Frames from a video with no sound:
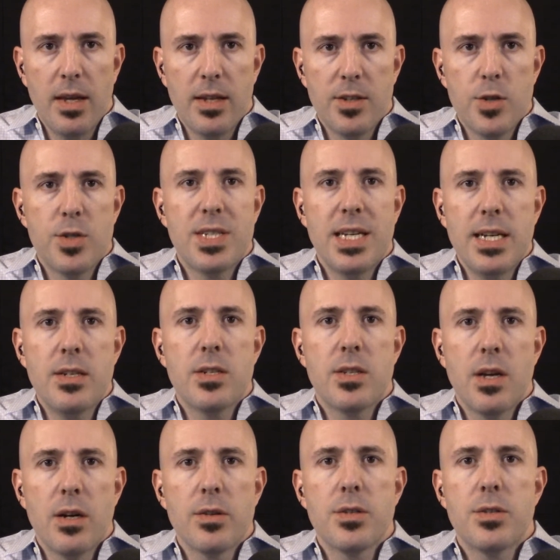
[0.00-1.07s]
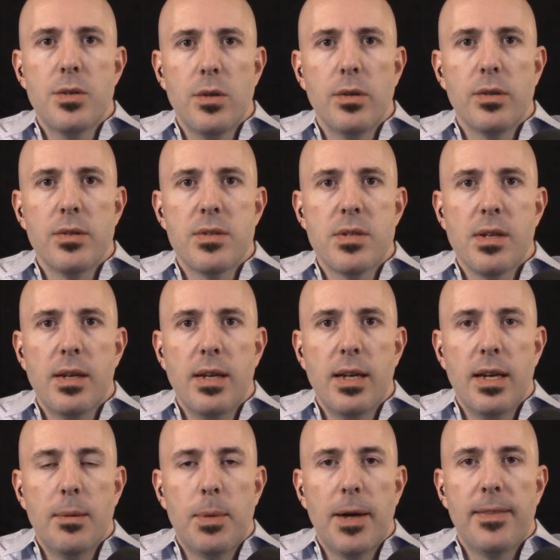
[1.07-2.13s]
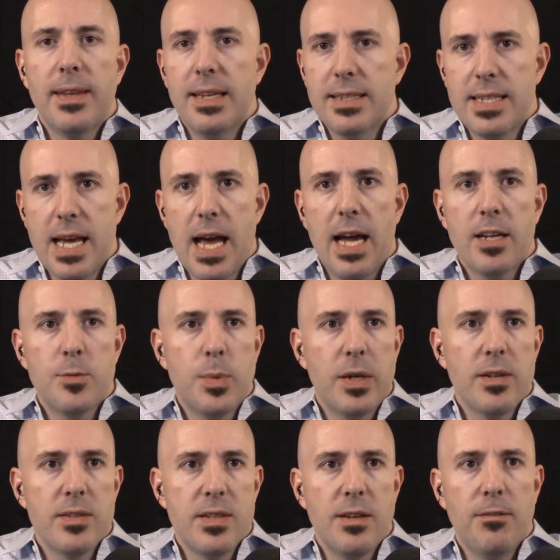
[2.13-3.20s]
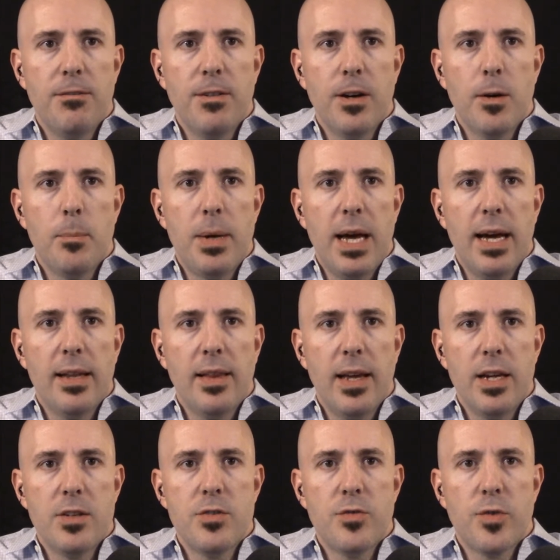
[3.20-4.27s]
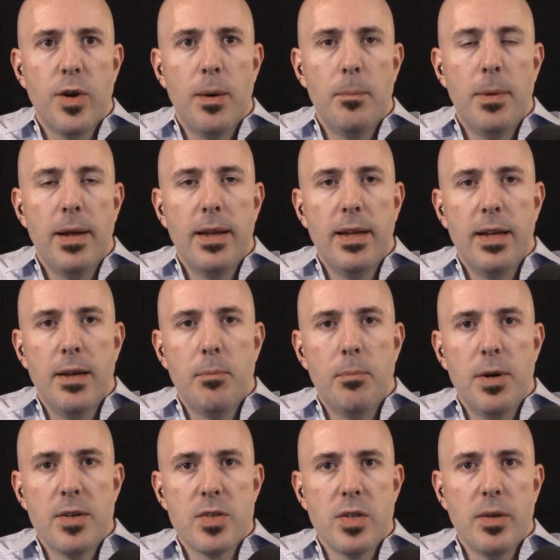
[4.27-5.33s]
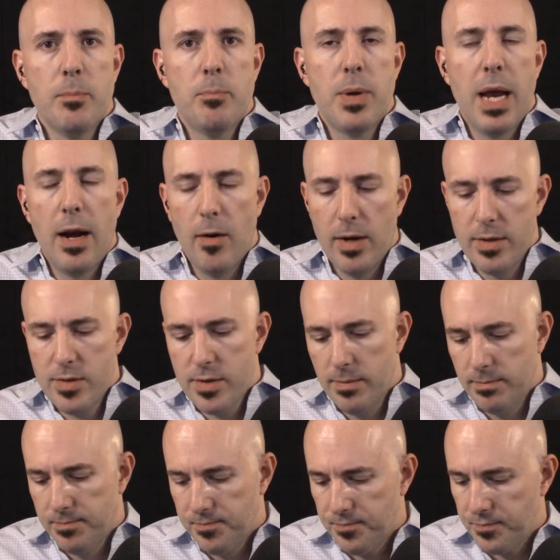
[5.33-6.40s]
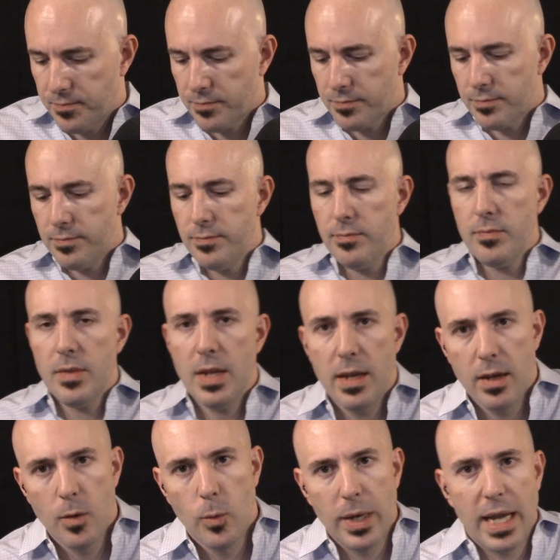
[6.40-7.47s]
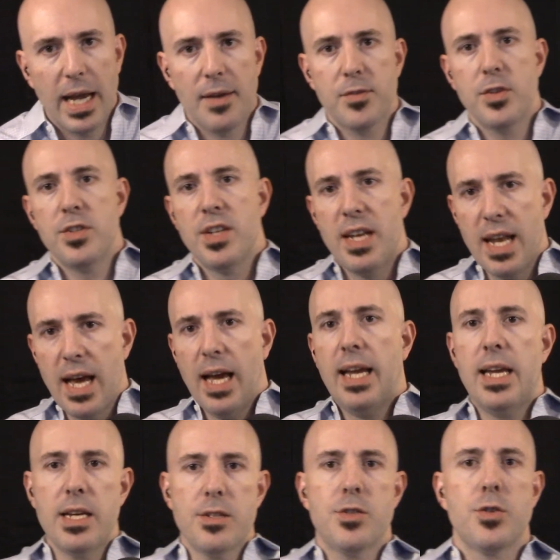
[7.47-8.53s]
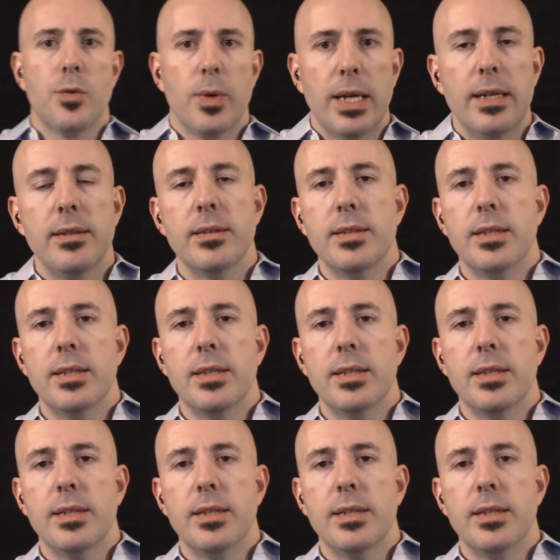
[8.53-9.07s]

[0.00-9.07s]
to teach their students about the attacks because they fear a backlash from Muslim parents. We have to deny history